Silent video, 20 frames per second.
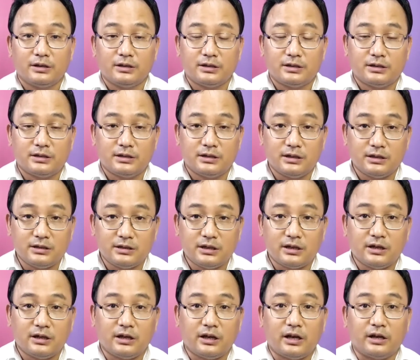
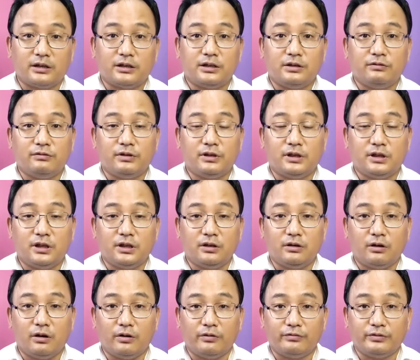seizuring
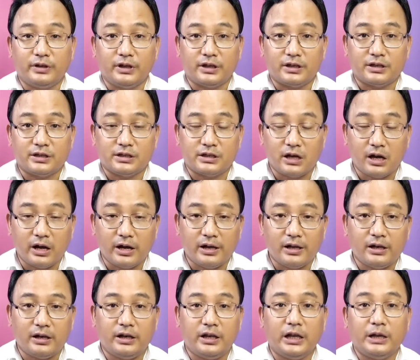activity of their
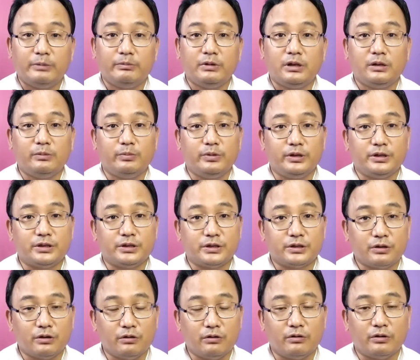child, they will be
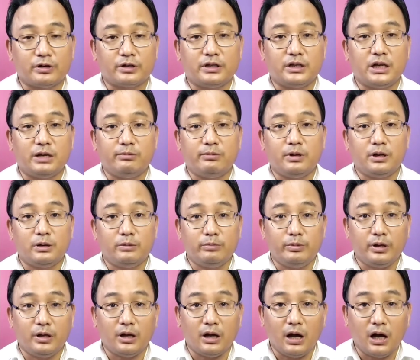shocked, they will
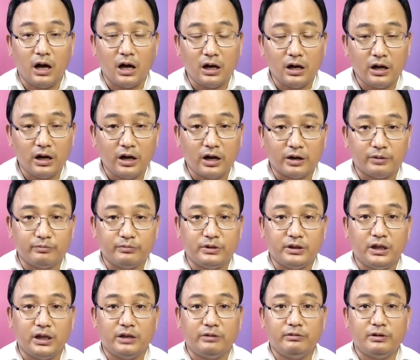be
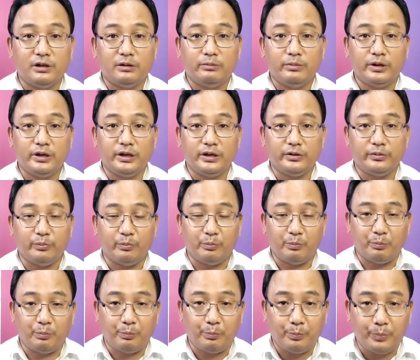alarmed, they will be in
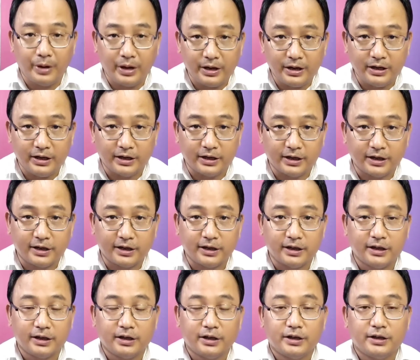panic.
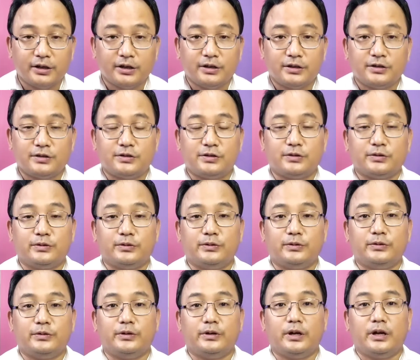
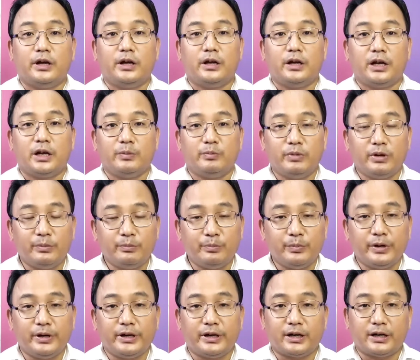So
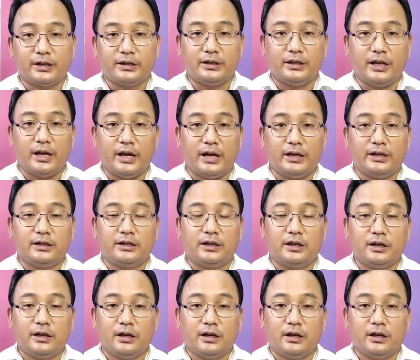remember that